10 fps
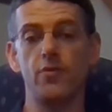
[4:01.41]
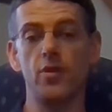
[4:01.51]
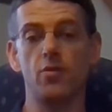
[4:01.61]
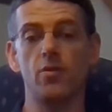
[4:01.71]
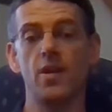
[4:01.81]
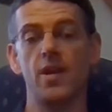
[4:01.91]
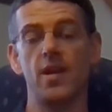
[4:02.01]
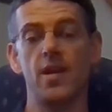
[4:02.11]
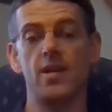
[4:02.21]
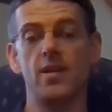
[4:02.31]
feel.
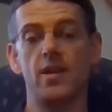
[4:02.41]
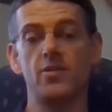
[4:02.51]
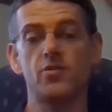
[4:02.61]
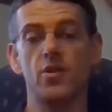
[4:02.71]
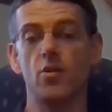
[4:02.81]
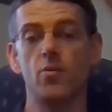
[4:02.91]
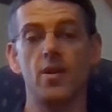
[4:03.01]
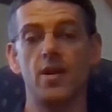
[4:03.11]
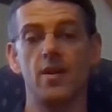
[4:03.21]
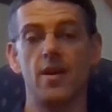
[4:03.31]
And so
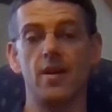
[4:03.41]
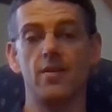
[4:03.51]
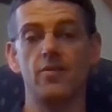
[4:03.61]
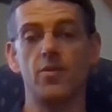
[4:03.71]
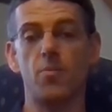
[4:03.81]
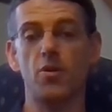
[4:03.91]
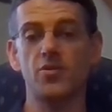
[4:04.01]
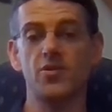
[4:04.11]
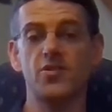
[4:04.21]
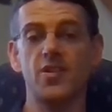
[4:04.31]
the
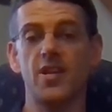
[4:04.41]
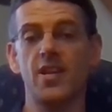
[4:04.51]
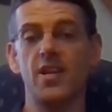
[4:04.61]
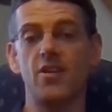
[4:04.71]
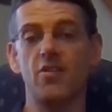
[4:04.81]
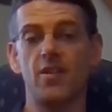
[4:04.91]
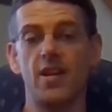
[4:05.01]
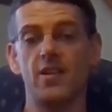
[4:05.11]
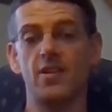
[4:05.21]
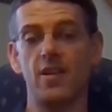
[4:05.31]
person sitting here
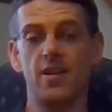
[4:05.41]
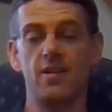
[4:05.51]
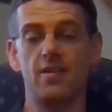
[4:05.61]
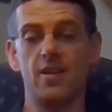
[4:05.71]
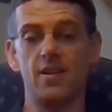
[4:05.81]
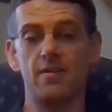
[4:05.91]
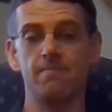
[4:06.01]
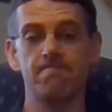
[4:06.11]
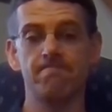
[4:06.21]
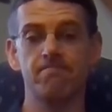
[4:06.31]
in
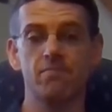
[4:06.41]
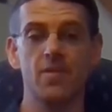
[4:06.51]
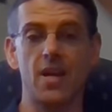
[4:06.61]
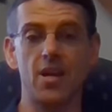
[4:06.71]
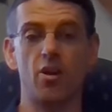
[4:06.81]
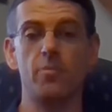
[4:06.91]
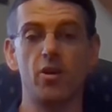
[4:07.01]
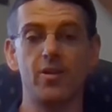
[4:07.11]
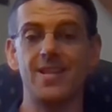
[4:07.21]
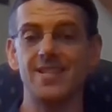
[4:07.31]
our
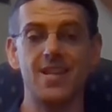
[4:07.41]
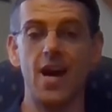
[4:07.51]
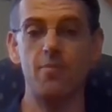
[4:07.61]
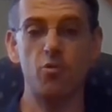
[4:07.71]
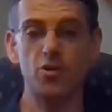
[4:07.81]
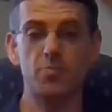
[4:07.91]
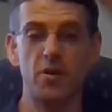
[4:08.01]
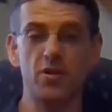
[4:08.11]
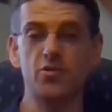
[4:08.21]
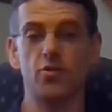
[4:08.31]
building is not more
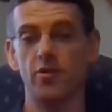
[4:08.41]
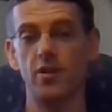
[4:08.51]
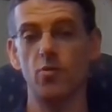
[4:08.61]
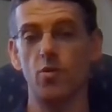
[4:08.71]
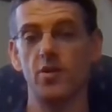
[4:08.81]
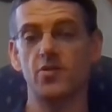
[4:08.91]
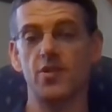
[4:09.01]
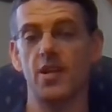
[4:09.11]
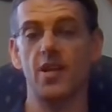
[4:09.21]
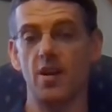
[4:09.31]
spiritual than the one
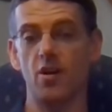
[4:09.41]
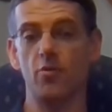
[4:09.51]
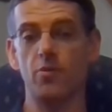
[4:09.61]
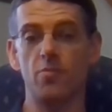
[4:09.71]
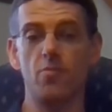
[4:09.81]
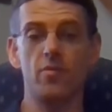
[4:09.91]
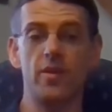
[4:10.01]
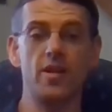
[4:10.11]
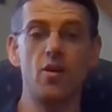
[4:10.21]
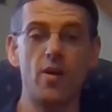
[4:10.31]
sitting at home.
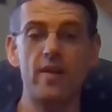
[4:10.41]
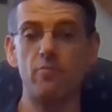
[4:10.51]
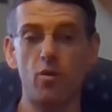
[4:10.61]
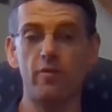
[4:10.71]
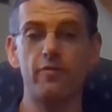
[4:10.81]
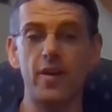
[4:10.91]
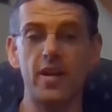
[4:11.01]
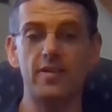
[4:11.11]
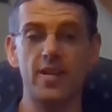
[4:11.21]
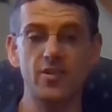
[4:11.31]
They don't have more
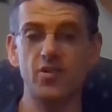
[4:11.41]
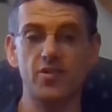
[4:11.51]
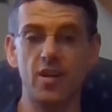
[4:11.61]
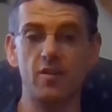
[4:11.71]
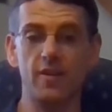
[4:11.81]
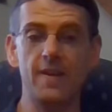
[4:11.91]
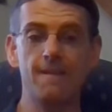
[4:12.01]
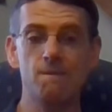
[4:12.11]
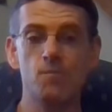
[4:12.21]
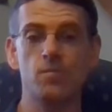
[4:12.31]
faith necessarily
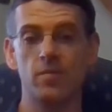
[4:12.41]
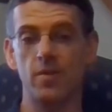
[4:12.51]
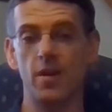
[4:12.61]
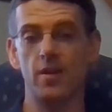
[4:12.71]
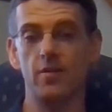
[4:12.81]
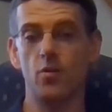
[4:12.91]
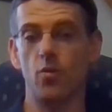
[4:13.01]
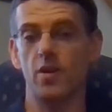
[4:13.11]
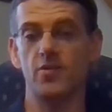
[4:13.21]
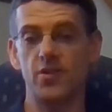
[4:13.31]
than the
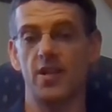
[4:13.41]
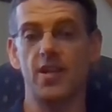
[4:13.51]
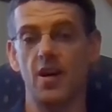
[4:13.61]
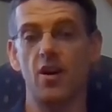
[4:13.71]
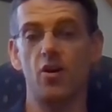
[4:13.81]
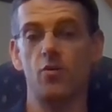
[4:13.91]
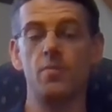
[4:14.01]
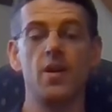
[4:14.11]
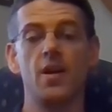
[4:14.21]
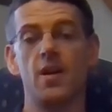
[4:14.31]
one sitting at
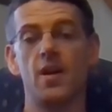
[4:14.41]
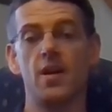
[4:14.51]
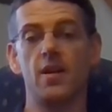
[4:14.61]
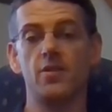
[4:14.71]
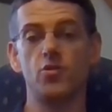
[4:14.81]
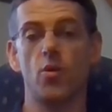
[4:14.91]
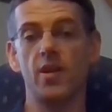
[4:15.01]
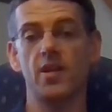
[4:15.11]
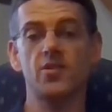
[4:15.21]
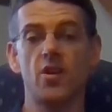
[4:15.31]
home
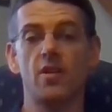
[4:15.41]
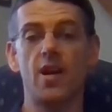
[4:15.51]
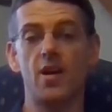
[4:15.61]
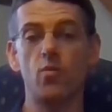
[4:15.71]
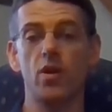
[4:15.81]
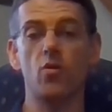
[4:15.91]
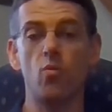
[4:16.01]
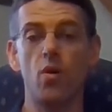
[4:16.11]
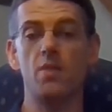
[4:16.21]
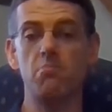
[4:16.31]
joining us online. We are
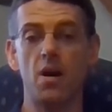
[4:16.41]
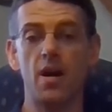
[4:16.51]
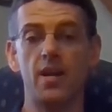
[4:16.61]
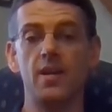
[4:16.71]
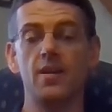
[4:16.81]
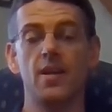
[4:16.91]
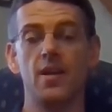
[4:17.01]
one body,